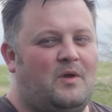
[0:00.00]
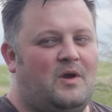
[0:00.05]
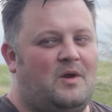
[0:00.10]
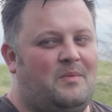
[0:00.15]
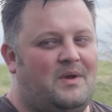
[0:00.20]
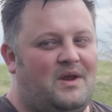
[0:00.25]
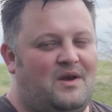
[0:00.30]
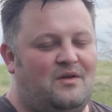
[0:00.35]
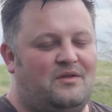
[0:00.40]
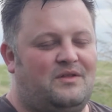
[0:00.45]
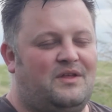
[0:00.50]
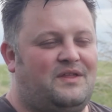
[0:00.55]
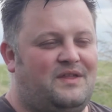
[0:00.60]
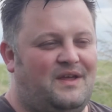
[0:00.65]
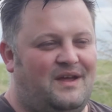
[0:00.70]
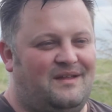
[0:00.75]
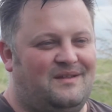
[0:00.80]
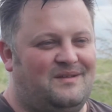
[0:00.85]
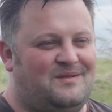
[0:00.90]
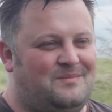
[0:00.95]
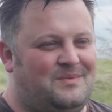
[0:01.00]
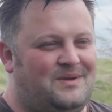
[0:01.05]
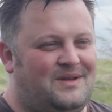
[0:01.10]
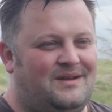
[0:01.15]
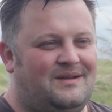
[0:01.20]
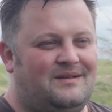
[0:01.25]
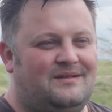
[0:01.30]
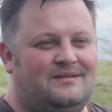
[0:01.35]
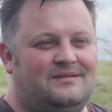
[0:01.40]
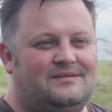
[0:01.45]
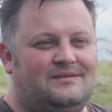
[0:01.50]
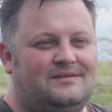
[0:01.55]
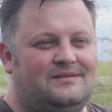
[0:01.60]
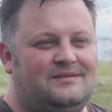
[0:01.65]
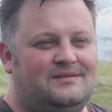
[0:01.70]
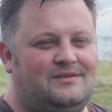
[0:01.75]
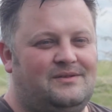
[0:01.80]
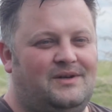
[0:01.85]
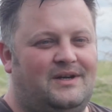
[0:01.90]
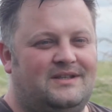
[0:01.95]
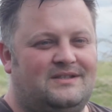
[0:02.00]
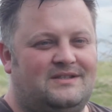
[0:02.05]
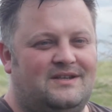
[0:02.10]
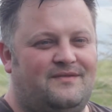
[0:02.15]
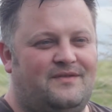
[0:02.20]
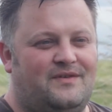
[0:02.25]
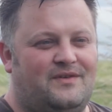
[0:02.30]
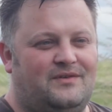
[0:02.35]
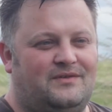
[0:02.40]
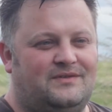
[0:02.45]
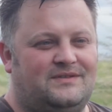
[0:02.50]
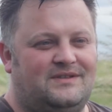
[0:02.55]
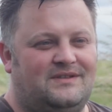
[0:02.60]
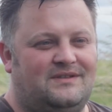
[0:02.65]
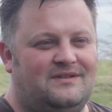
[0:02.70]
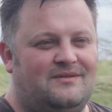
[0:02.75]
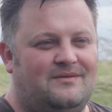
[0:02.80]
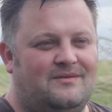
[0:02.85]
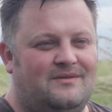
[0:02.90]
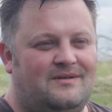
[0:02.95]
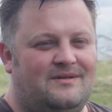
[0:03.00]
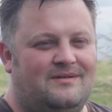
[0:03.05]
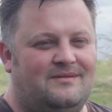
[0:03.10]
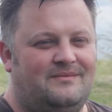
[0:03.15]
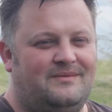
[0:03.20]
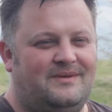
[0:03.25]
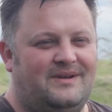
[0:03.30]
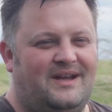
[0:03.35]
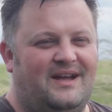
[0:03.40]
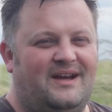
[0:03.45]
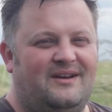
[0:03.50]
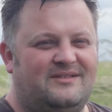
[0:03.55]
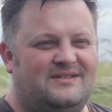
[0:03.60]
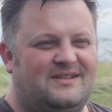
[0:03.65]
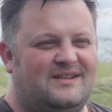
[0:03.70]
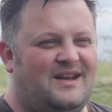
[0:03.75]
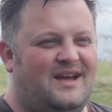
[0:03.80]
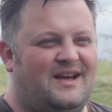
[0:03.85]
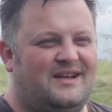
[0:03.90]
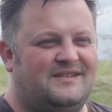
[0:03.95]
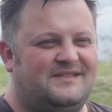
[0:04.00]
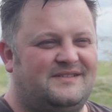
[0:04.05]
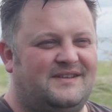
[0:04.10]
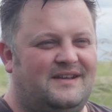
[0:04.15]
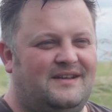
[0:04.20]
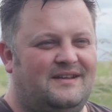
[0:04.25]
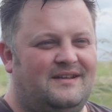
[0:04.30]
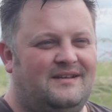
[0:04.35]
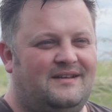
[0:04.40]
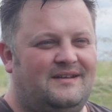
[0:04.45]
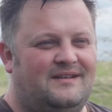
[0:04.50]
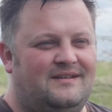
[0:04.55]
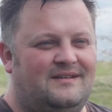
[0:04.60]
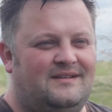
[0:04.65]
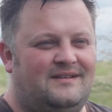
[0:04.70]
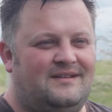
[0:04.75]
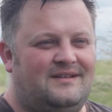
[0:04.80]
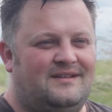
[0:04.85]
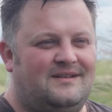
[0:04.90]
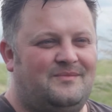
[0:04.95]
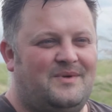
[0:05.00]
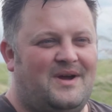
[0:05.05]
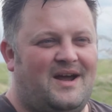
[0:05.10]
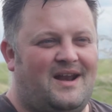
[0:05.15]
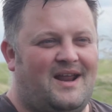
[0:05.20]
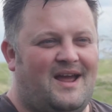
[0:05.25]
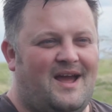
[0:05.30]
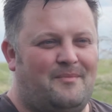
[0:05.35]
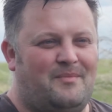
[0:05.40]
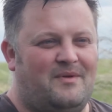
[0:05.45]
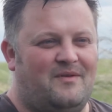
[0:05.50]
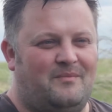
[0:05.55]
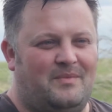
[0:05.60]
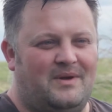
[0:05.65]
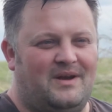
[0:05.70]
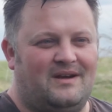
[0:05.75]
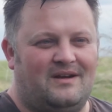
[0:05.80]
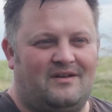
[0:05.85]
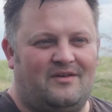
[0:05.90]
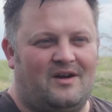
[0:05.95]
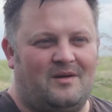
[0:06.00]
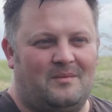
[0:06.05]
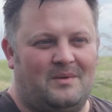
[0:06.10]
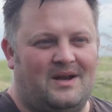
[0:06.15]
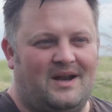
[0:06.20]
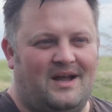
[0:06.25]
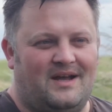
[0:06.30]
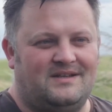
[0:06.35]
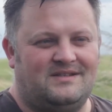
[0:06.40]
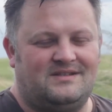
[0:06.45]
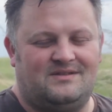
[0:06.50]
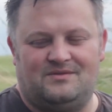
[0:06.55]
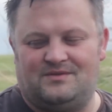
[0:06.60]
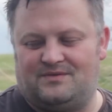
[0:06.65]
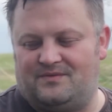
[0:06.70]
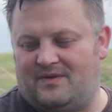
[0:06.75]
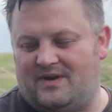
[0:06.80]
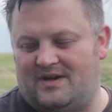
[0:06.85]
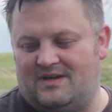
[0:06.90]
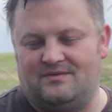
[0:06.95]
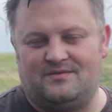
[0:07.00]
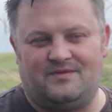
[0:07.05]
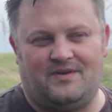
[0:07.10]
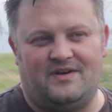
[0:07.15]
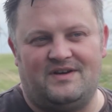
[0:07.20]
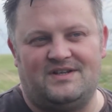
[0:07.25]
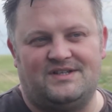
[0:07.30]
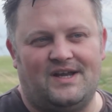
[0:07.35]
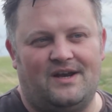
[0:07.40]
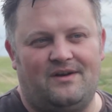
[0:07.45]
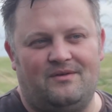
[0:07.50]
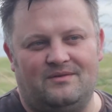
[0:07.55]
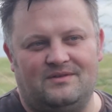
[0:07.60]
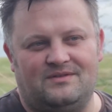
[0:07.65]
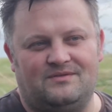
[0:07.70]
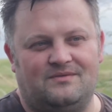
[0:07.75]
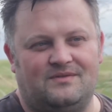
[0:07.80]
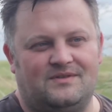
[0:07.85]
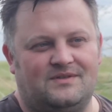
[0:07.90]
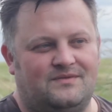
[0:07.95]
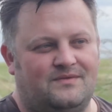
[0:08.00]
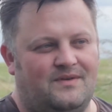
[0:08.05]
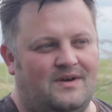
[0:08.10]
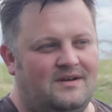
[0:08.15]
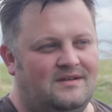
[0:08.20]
going to be another thing that'll be quite difficult to do. But yeah, it was a nice thing. I had a habit of being incredibly nice to his friend. He was very generous with his